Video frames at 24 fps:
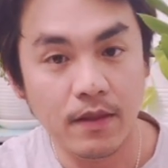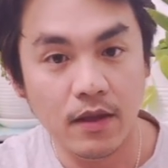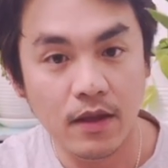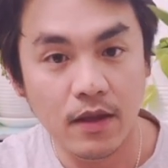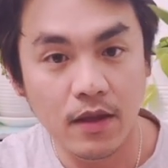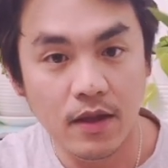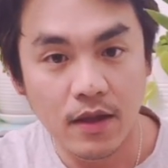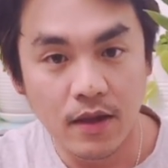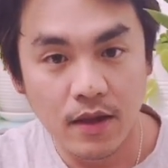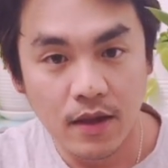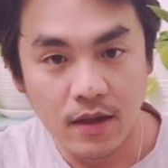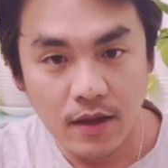
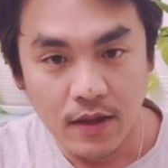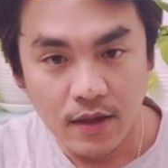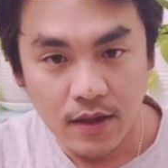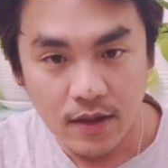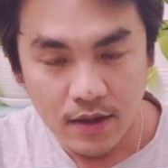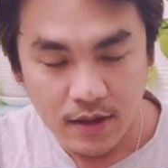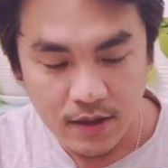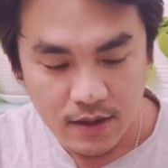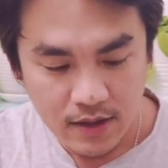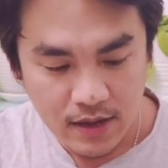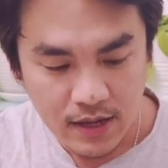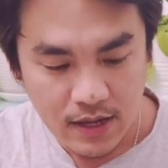Now I'm
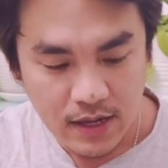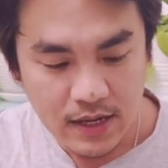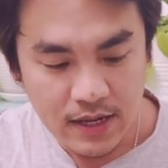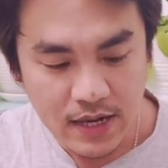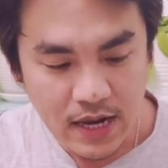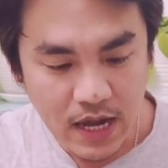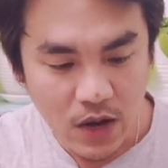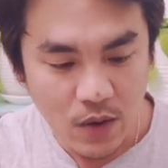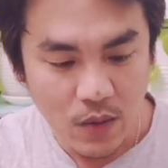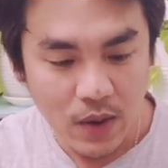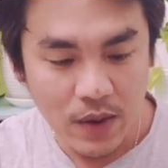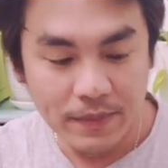gonna do
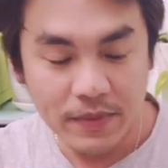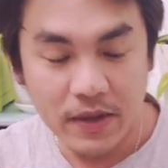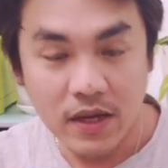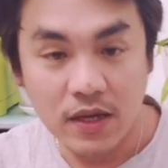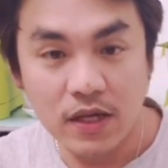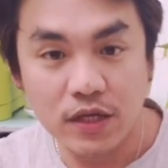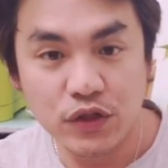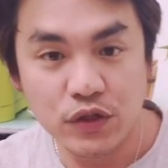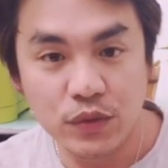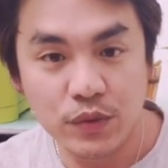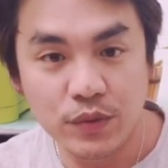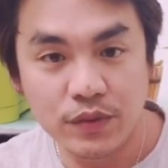this
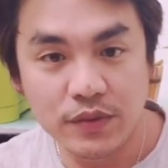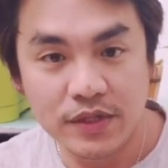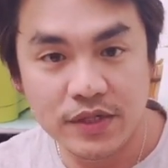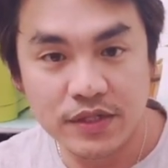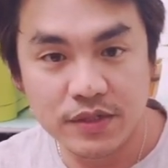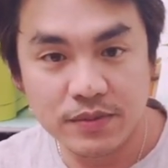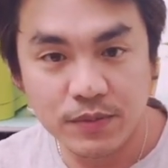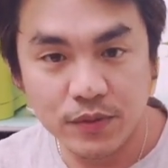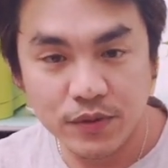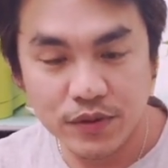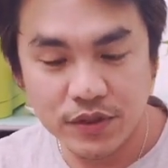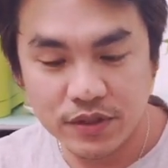monstera here.
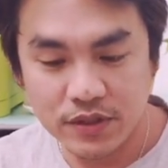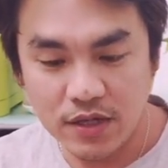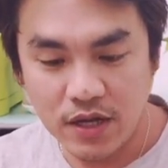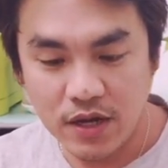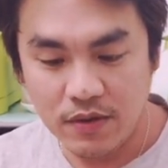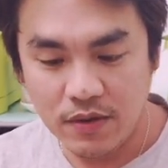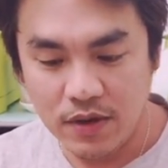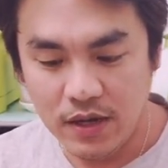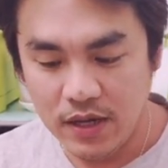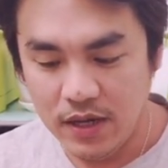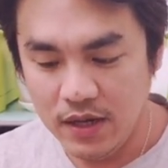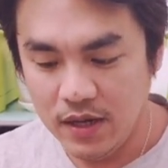So this
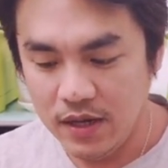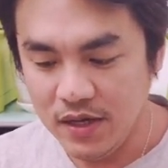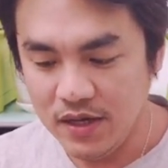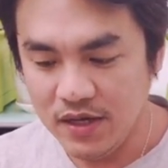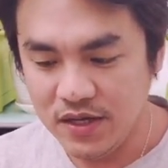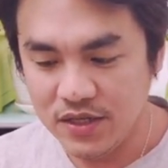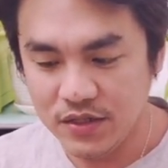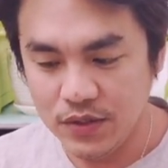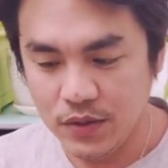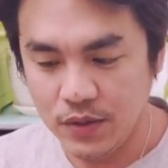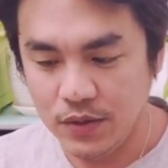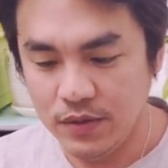is pretty
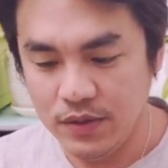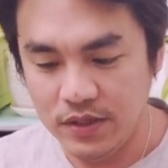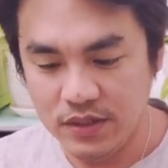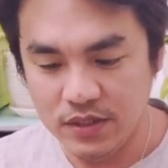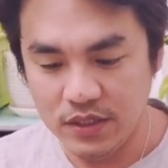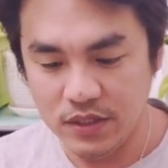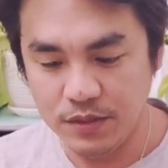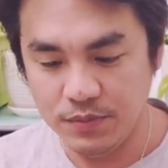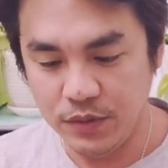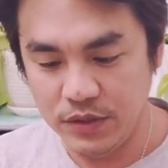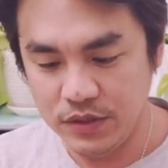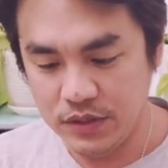much
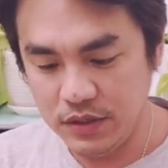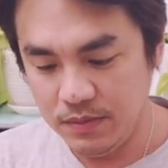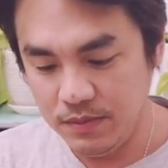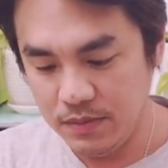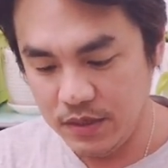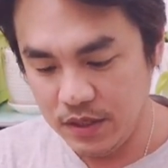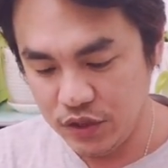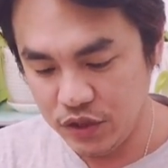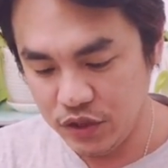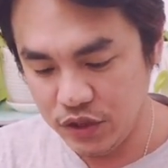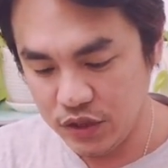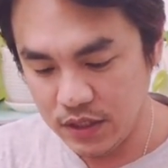the same
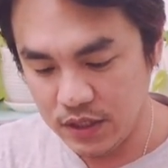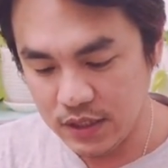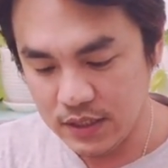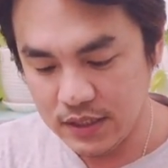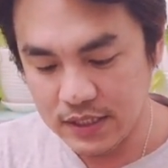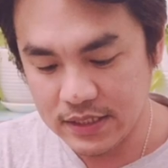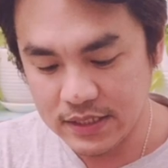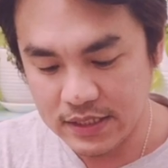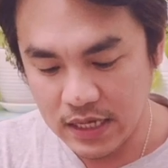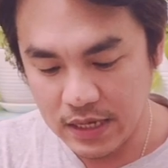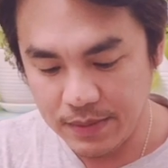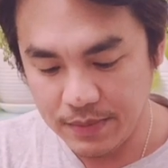approach. I'm
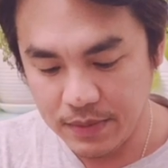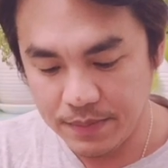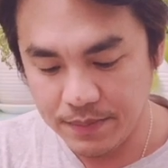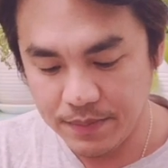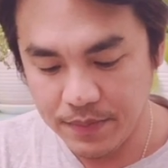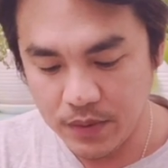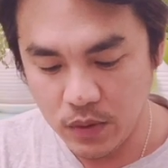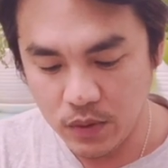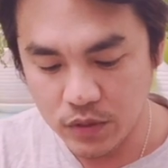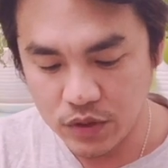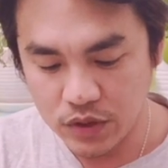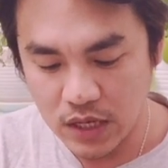just gonna
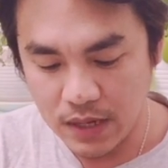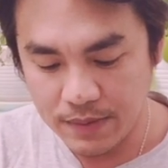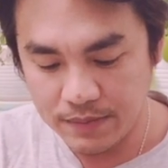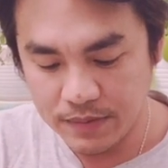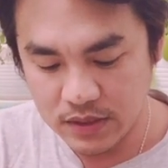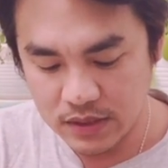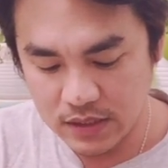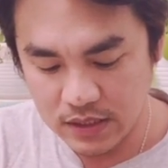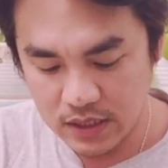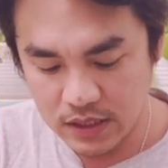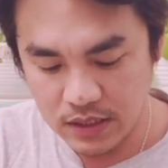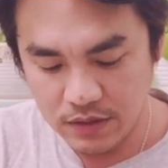wrap it
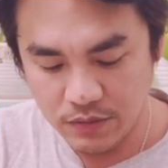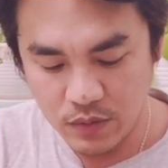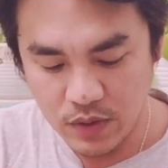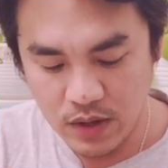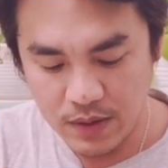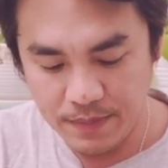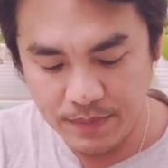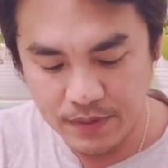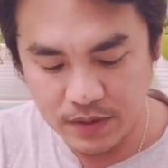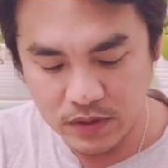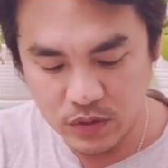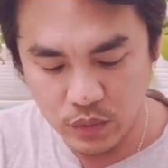with a cling
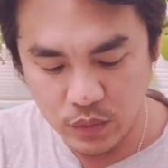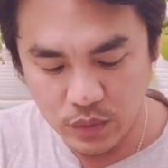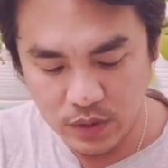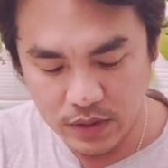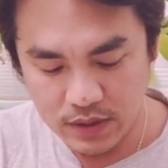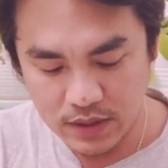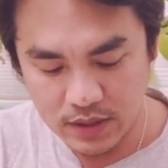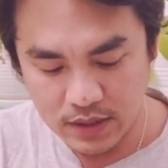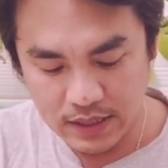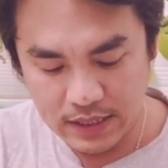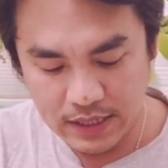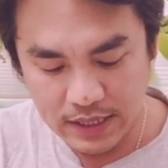wrap
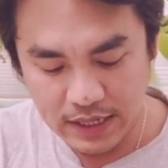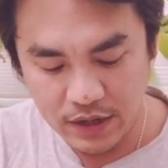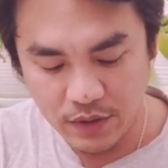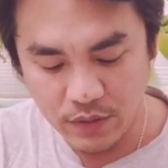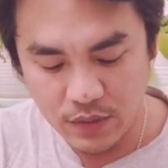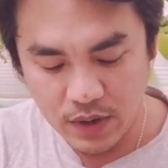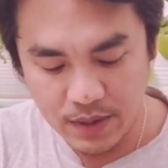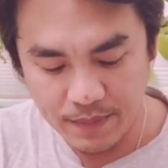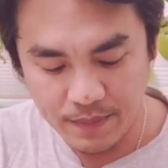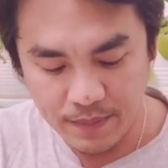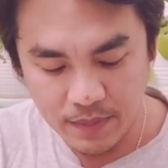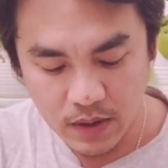on
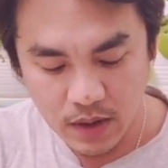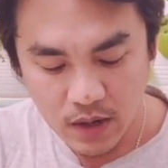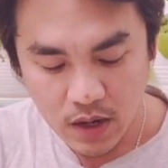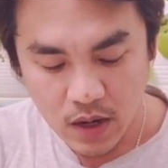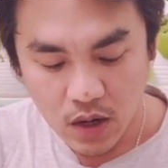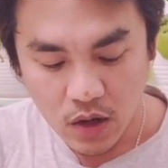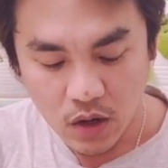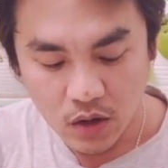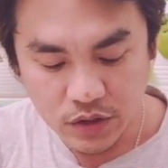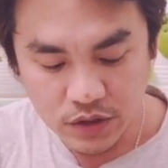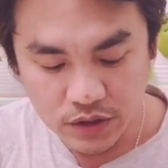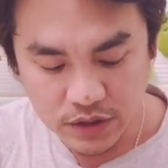top of the
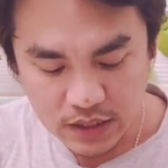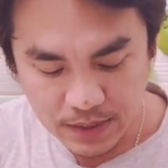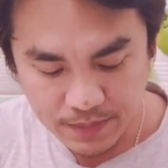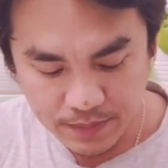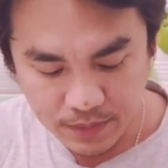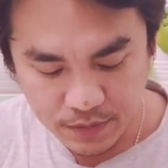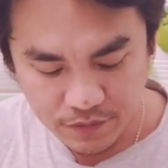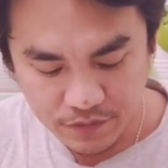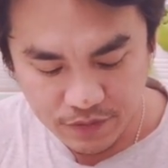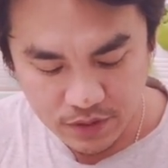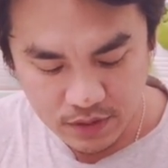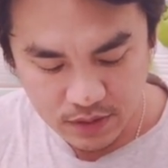
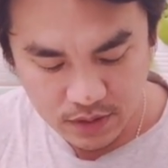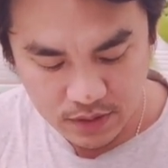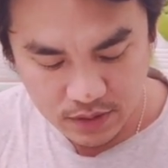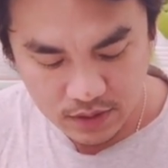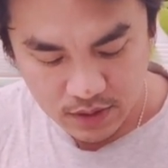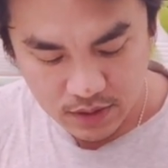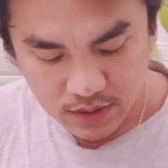container.